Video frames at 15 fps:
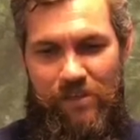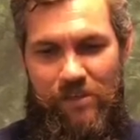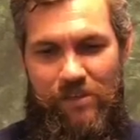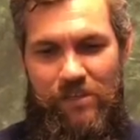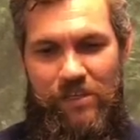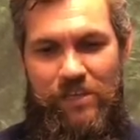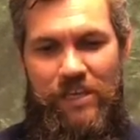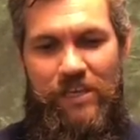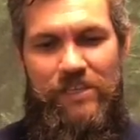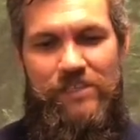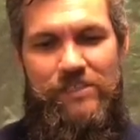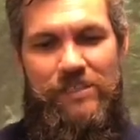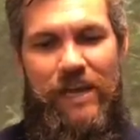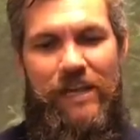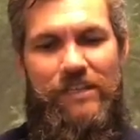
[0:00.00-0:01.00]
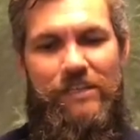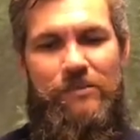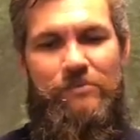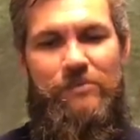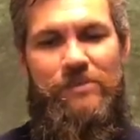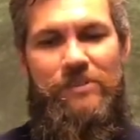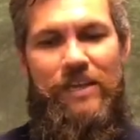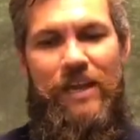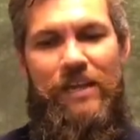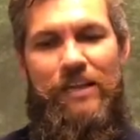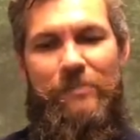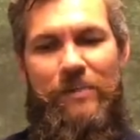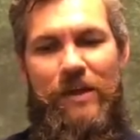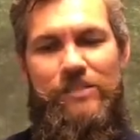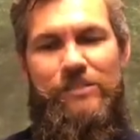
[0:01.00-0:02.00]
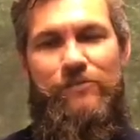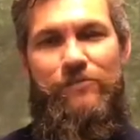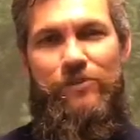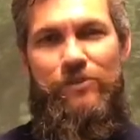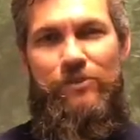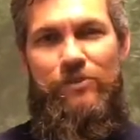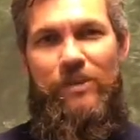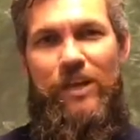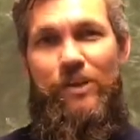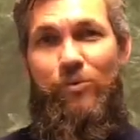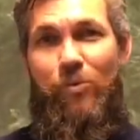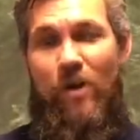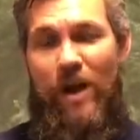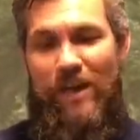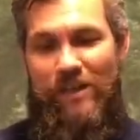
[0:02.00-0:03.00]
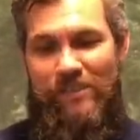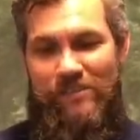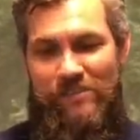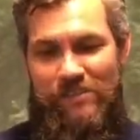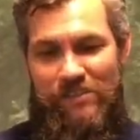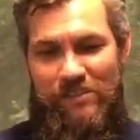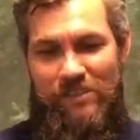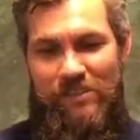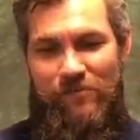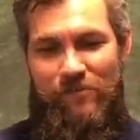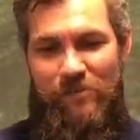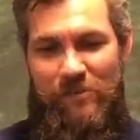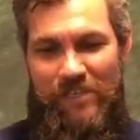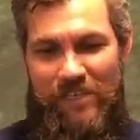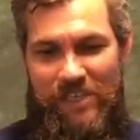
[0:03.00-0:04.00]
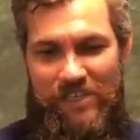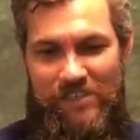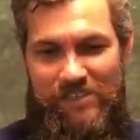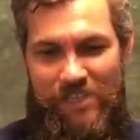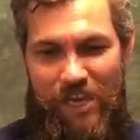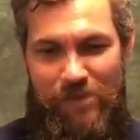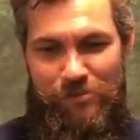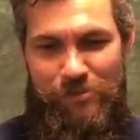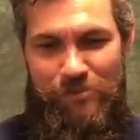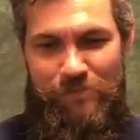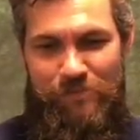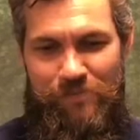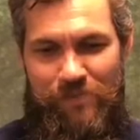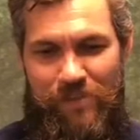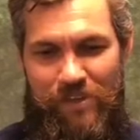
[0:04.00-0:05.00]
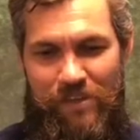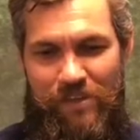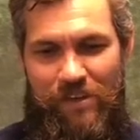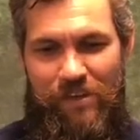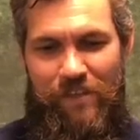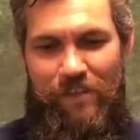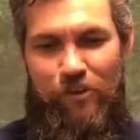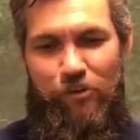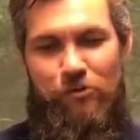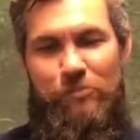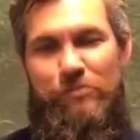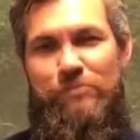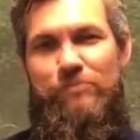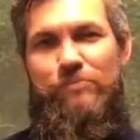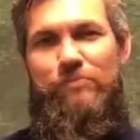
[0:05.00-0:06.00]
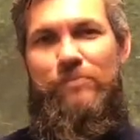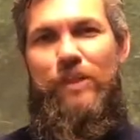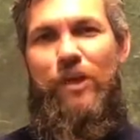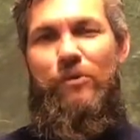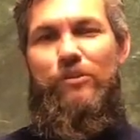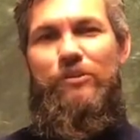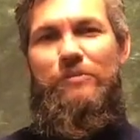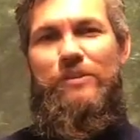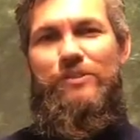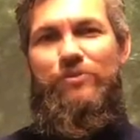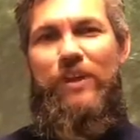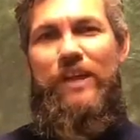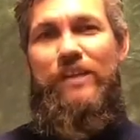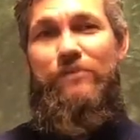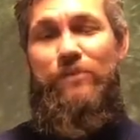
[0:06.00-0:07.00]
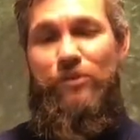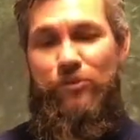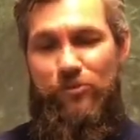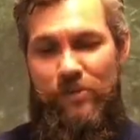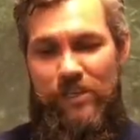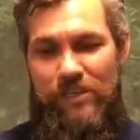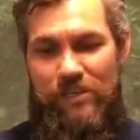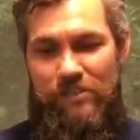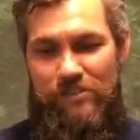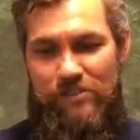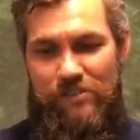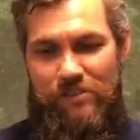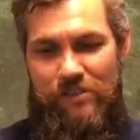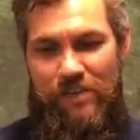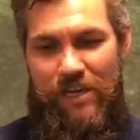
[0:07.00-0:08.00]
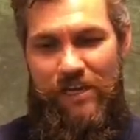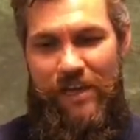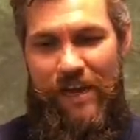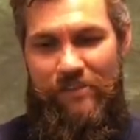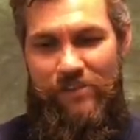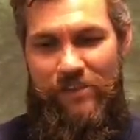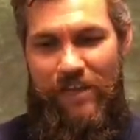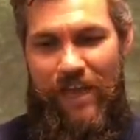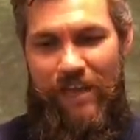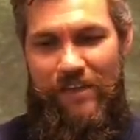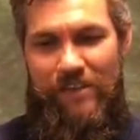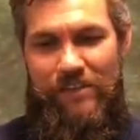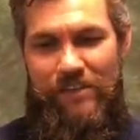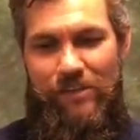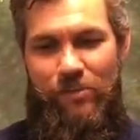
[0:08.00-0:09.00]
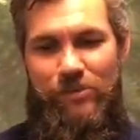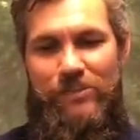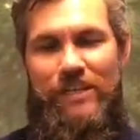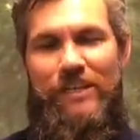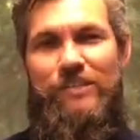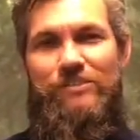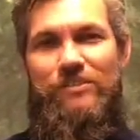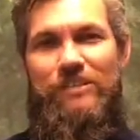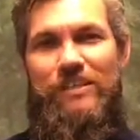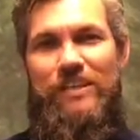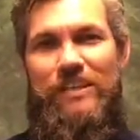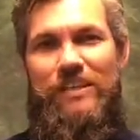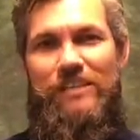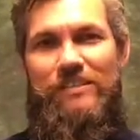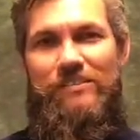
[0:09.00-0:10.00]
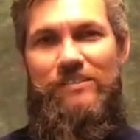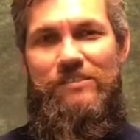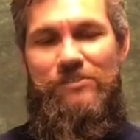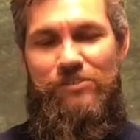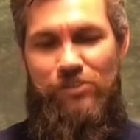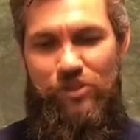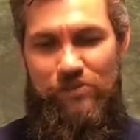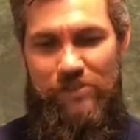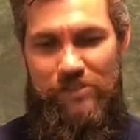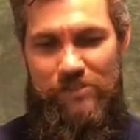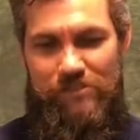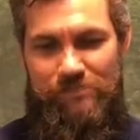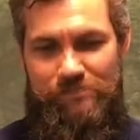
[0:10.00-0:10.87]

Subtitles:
The king assigned them daily amounts of food and wine from the king's table. They were to be trained for 3 years, and after that, they were to enter the king's service.